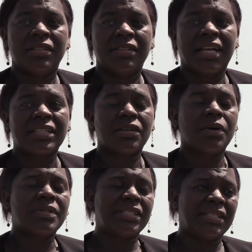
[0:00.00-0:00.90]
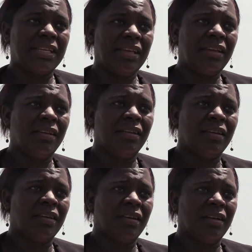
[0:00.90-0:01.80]
that's how today
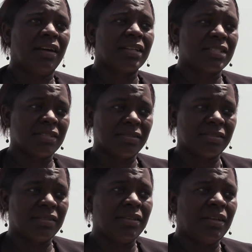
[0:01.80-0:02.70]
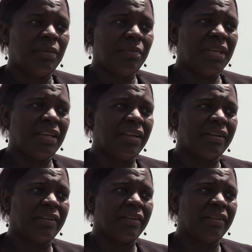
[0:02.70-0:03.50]
got to be here,